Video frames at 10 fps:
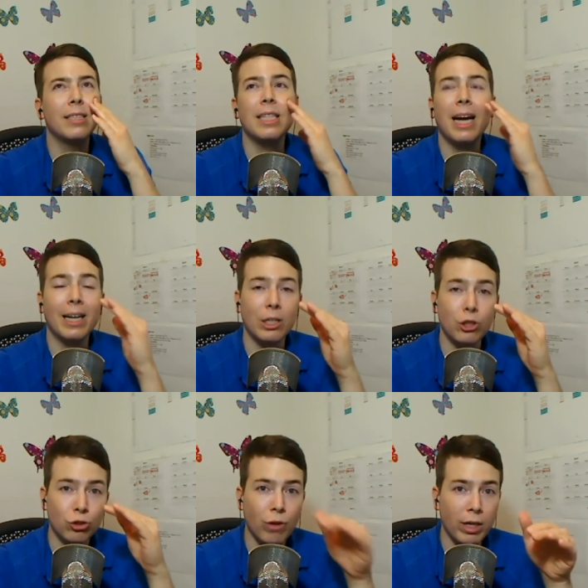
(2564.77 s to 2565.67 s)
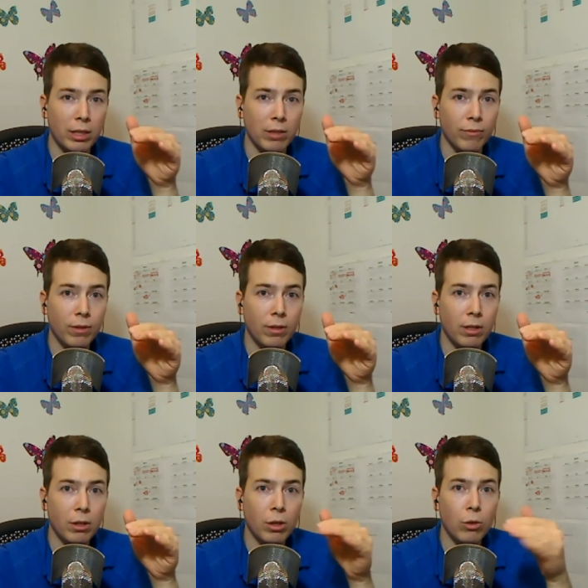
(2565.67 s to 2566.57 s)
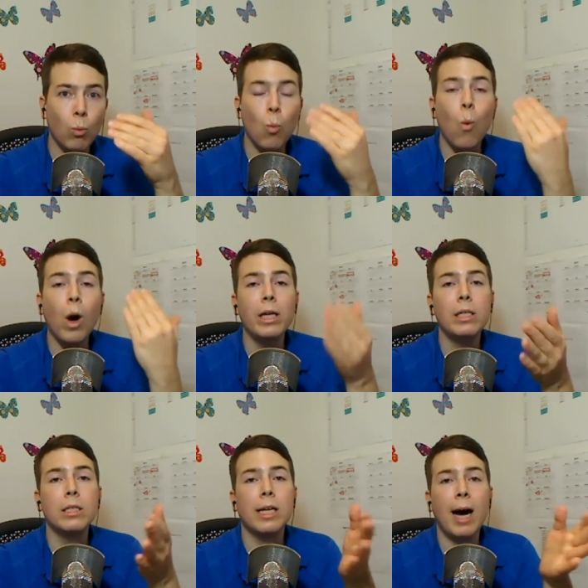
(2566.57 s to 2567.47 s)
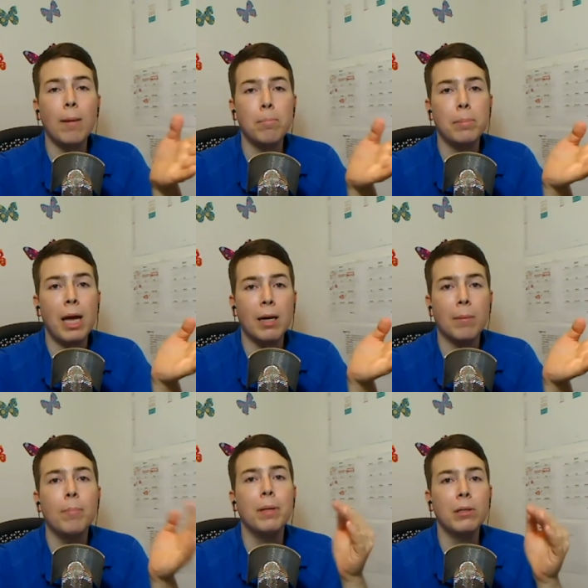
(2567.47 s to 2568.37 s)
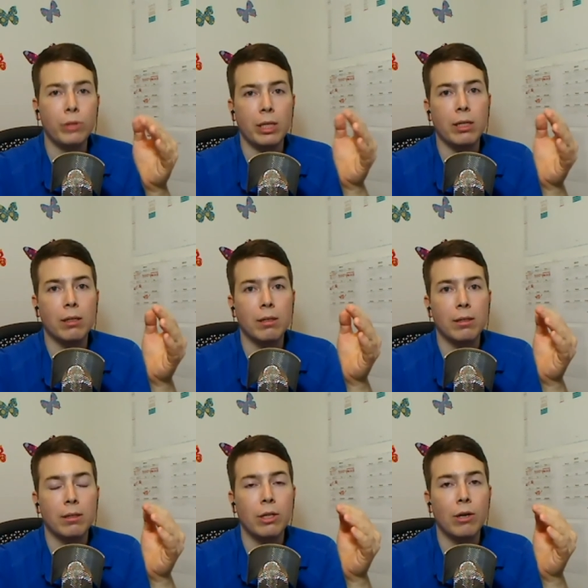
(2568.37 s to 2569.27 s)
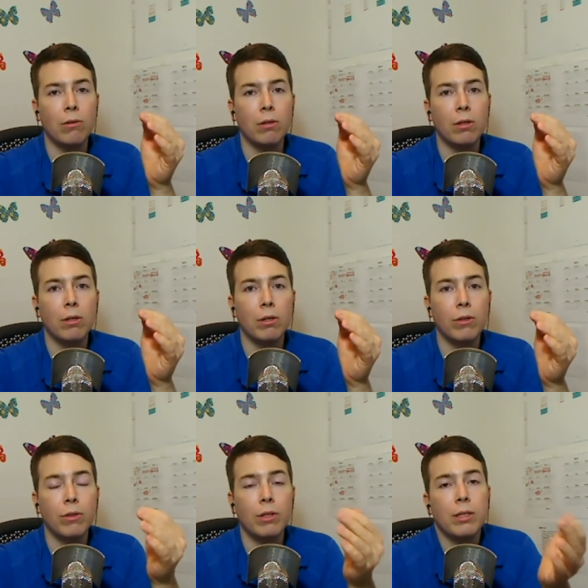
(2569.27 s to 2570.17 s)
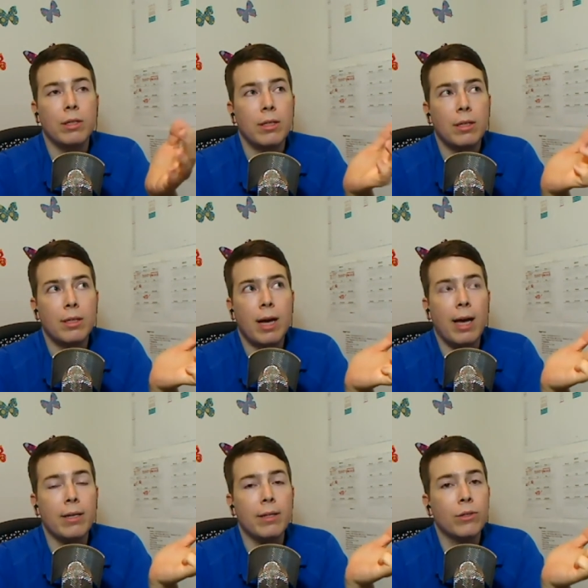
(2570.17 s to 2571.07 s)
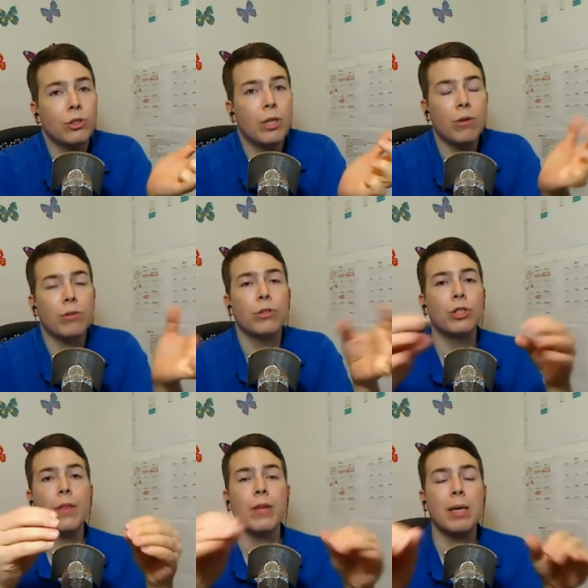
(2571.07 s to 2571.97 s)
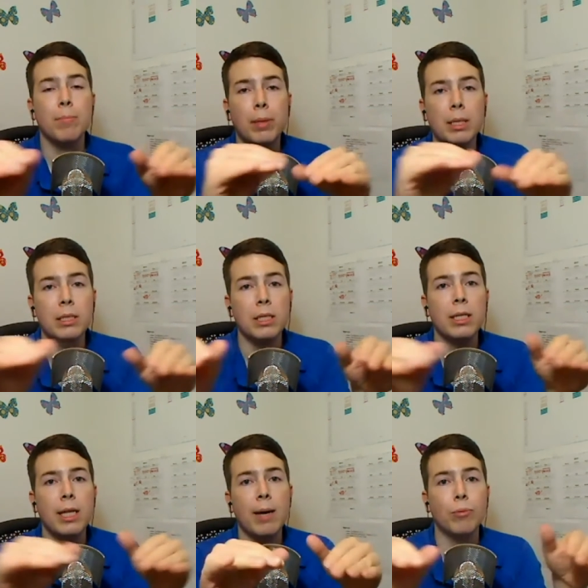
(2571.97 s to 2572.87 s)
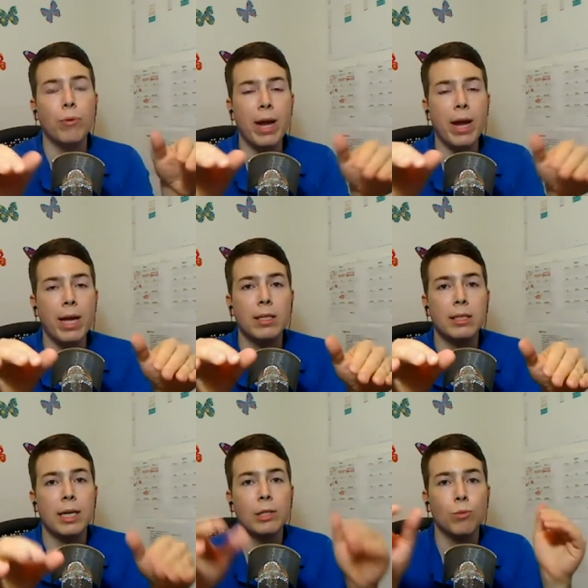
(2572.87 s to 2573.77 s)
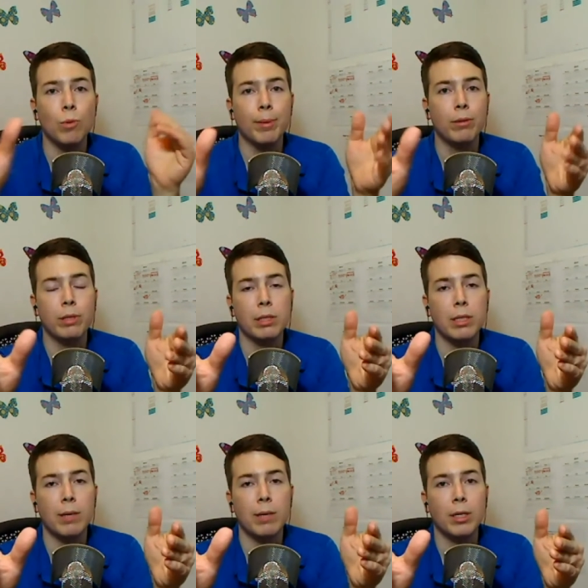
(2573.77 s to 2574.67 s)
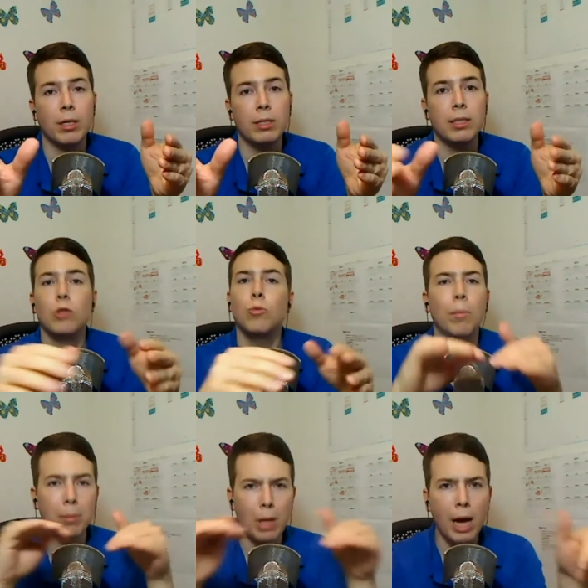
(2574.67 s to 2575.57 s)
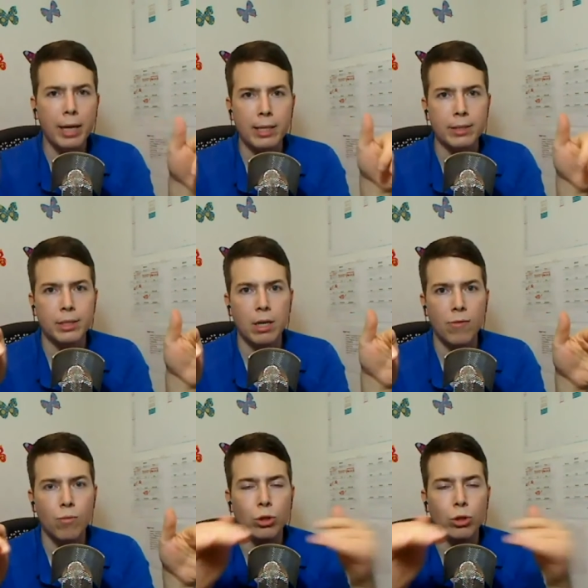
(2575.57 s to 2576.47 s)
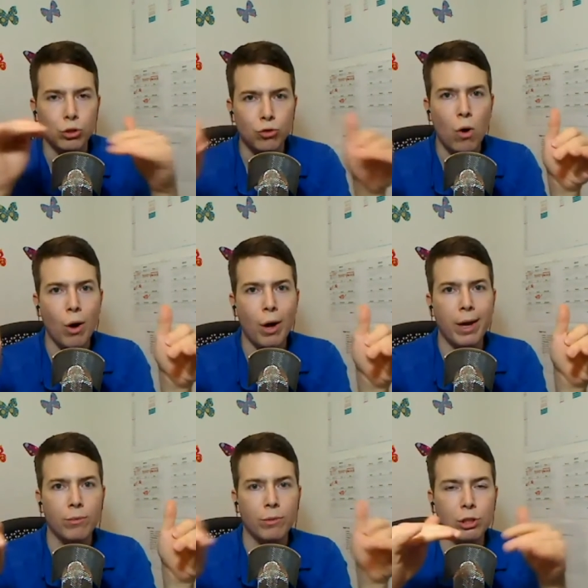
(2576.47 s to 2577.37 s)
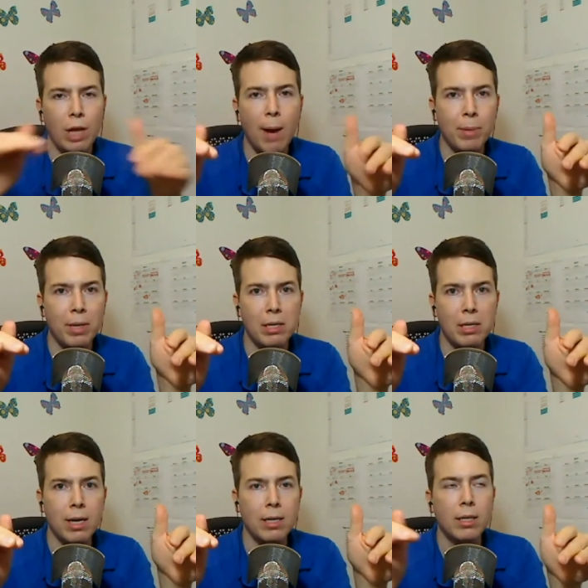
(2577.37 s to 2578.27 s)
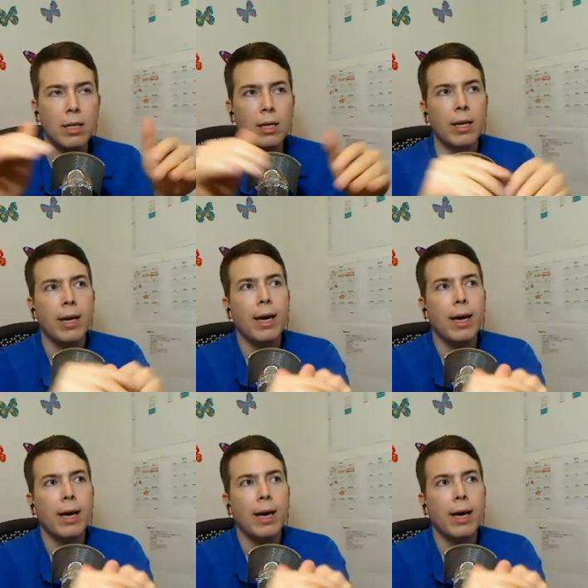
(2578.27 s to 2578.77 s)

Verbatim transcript: not constructive. What is Cop Block building? You know, there's nothing implicit in that brand that says we're building something. It says we're blocking stuff, we're destroying, we're stopping, yeah? Right.